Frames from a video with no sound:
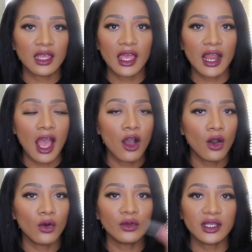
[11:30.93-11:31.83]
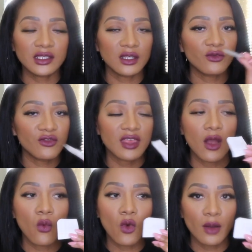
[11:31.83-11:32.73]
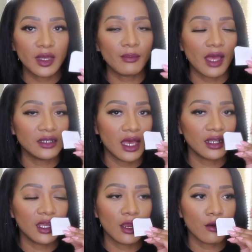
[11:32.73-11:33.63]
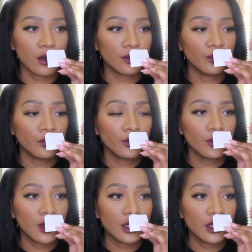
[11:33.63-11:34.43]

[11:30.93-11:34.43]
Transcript: that I own except for that woman by Donna Karan.